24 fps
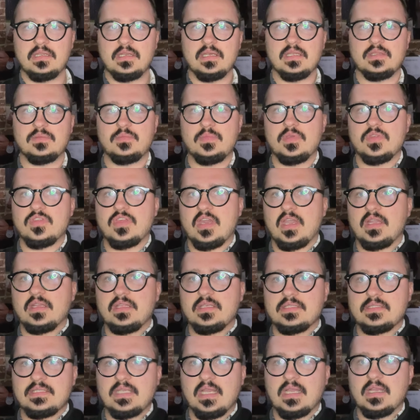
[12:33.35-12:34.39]
Let me check
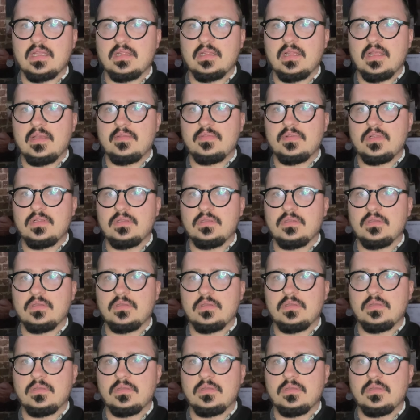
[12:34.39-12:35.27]
the second level.